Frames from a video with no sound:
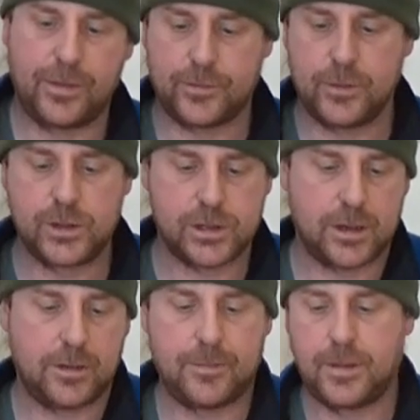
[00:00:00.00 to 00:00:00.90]
through to
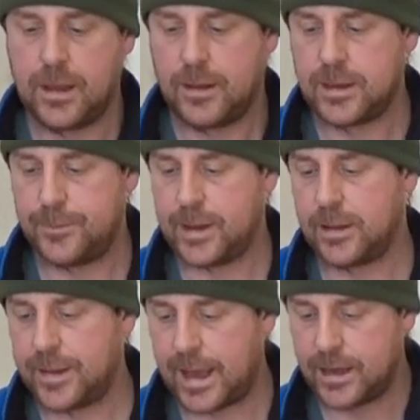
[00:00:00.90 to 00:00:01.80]
the
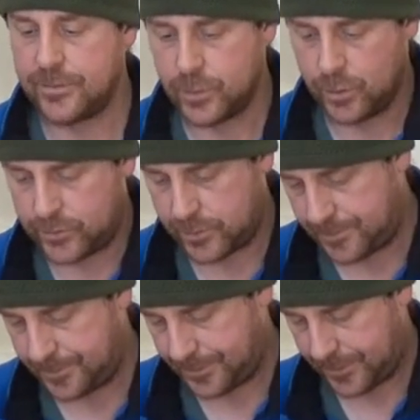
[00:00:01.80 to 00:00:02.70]
middle, the end of
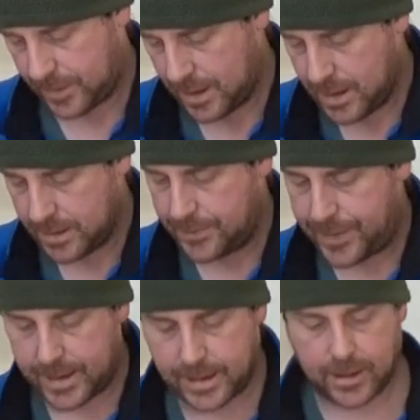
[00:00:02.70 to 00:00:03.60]
autumn,
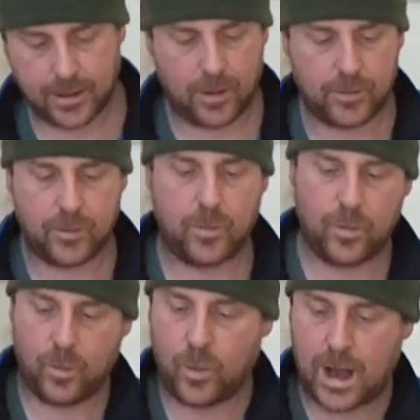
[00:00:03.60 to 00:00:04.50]
depending on
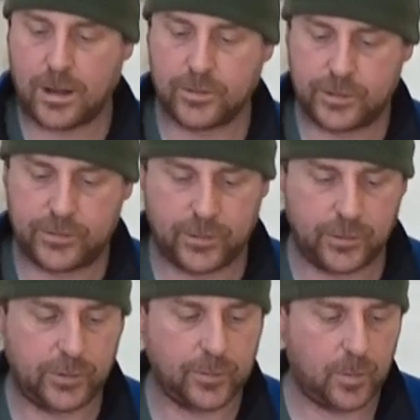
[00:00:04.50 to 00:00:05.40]
what
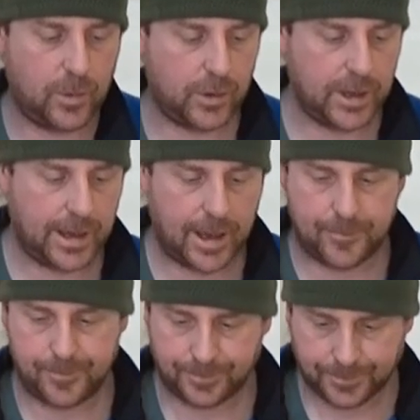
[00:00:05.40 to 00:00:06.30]
altitude you're walking at.